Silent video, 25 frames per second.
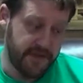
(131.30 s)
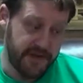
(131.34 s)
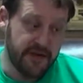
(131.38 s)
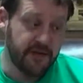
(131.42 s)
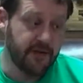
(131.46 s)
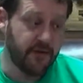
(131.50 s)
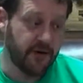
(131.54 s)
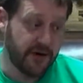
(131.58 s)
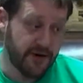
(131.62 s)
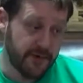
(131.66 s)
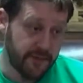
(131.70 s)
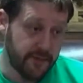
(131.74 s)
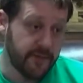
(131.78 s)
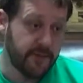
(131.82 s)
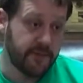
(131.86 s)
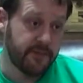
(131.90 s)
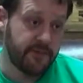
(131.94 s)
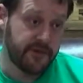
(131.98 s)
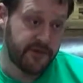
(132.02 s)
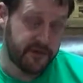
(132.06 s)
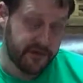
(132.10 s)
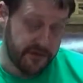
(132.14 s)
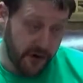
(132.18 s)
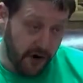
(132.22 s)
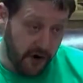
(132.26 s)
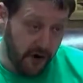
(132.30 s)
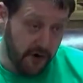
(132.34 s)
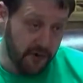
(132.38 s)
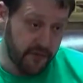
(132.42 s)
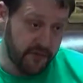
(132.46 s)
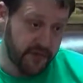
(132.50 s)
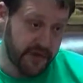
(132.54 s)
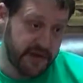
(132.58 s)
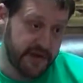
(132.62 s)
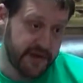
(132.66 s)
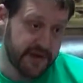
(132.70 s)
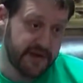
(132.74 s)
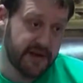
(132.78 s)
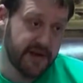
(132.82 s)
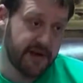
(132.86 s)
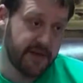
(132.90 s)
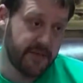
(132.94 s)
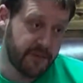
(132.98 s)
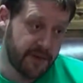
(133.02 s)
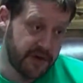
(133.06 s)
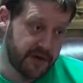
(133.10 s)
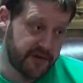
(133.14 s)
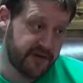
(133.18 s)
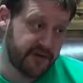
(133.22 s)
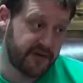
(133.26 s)
You are solving a
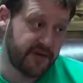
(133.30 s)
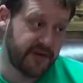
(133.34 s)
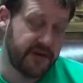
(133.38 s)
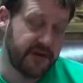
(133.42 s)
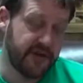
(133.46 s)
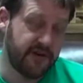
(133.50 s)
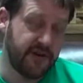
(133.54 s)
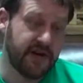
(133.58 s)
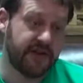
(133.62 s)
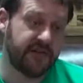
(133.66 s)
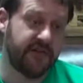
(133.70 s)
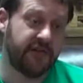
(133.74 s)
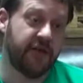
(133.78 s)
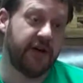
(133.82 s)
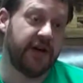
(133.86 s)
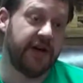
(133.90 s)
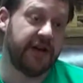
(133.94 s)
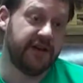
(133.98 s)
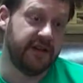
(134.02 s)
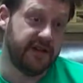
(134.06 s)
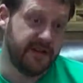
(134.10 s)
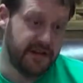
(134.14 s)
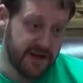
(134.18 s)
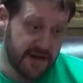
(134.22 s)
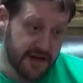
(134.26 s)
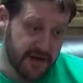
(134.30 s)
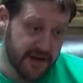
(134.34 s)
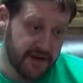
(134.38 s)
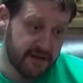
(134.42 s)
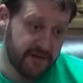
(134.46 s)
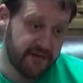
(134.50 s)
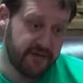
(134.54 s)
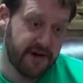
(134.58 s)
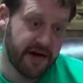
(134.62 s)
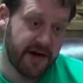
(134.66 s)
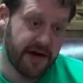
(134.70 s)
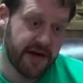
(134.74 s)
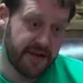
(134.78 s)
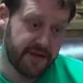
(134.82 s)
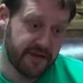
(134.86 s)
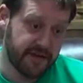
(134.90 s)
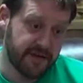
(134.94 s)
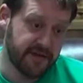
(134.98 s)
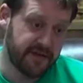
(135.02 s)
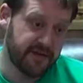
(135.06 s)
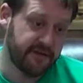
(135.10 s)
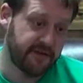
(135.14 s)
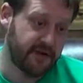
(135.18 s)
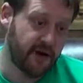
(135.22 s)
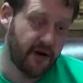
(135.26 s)
mystery. You have to identify
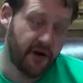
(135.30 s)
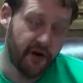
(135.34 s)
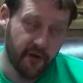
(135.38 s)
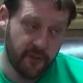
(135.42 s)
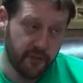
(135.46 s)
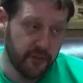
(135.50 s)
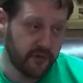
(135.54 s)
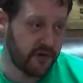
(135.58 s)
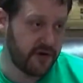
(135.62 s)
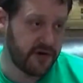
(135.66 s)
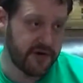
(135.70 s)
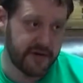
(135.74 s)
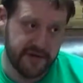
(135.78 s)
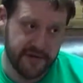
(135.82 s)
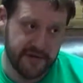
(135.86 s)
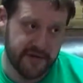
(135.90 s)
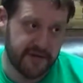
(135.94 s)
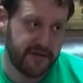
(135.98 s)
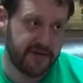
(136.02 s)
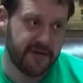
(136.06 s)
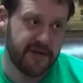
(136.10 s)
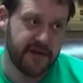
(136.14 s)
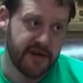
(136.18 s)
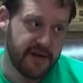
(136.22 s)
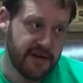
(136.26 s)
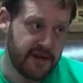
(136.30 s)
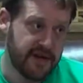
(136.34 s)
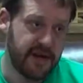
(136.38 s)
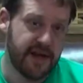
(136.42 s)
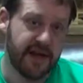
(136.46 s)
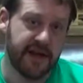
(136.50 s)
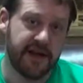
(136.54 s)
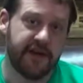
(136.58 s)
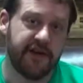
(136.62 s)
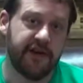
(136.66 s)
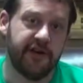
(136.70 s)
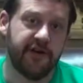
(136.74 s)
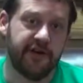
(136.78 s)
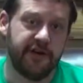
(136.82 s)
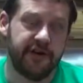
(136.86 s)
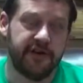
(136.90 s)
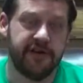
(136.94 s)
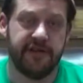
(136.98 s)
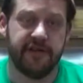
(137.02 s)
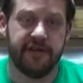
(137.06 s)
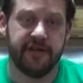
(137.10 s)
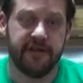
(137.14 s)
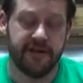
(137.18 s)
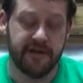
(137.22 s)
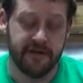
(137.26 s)
the culprits, and
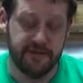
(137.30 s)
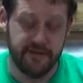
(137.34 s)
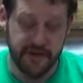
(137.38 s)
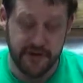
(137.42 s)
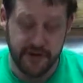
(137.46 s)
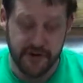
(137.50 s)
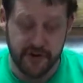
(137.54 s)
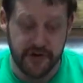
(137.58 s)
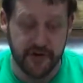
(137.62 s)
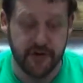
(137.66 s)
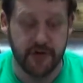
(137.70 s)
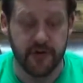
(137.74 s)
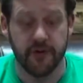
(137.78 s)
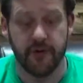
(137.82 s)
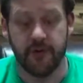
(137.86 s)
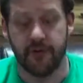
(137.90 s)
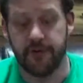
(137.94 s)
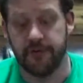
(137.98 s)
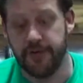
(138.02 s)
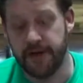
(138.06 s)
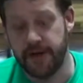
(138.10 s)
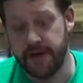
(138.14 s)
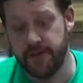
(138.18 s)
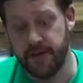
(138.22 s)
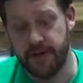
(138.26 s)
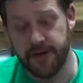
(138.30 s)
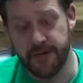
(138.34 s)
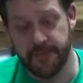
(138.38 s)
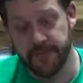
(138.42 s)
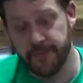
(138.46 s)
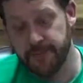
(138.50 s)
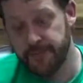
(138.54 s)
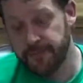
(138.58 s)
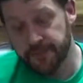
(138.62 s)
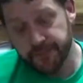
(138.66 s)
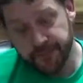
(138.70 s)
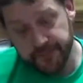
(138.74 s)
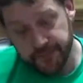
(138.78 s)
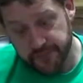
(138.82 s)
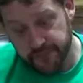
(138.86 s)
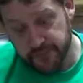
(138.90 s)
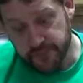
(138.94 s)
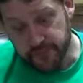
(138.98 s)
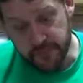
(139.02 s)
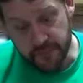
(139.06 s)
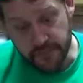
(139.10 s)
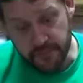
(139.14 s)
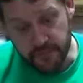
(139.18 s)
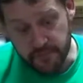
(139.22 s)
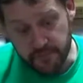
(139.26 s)
it's very cool. I mean,
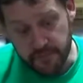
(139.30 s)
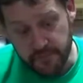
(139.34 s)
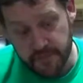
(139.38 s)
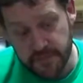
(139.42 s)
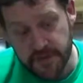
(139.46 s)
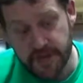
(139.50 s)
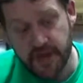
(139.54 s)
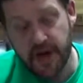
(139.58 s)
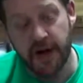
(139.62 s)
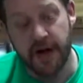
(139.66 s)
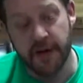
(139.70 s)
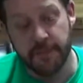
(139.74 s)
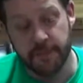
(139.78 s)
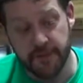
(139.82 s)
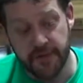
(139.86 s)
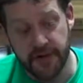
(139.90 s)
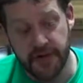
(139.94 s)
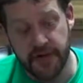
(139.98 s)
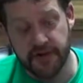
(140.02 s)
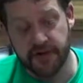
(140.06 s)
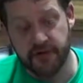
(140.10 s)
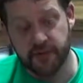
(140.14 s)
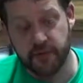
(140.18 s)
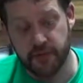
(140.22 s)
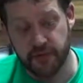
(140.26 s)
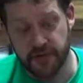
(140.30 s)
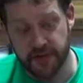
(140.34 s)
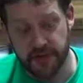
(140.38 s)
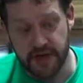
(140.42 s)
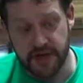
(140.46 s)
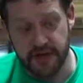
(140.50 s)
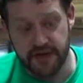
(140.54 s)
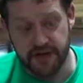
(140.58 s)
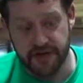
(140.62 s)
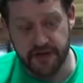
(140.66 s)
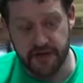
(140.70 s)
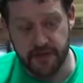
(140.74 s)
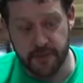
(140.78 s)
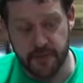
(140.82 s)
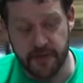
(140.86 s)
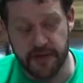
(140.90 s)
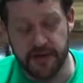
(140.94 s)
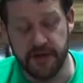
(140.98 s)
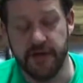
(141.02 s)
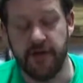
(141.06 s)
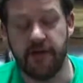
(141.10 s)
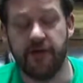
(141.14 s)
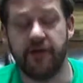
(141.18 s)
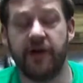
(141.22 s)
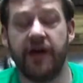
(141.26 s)
top-notch production, but
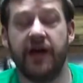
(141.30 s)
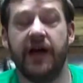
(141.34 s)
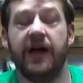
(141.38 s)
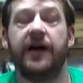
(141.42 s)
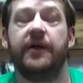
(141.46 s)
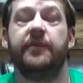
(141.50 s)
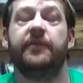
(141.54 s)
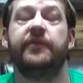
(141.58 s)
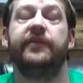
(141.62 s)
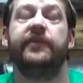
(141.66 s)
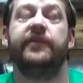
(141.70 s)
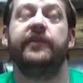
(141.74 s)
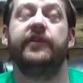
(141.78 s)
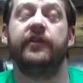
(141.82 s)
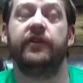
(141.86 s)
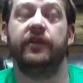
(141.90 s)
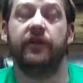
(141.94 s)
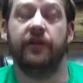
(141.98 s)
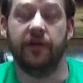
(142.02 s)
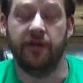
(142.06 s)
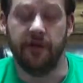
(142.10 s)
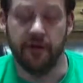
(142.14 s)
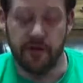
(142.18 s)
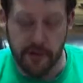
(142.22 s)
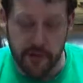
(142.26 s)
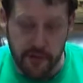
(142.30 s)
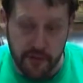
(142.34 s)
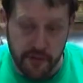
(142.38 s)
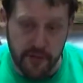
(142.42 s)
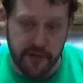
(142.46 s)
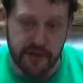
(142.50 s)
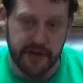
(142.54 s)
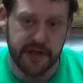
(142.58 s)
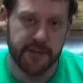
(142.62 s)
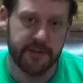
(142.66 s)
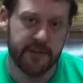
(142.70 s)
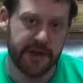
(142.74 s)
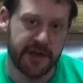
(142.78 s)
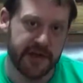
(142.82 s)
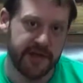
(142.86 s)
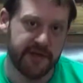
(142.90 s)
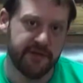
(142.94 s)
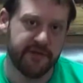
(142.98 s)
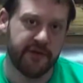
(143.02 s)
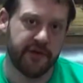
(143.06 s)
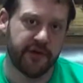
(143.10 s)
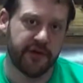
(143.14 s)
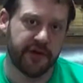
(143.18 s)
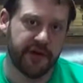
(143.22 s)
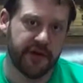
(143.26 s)
you absolutely pay
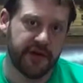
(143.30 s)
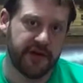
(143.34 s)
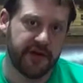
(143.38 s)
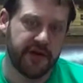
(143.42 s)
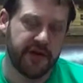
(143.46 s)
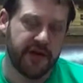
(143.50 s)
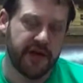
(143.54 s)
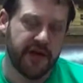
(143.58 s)
for it.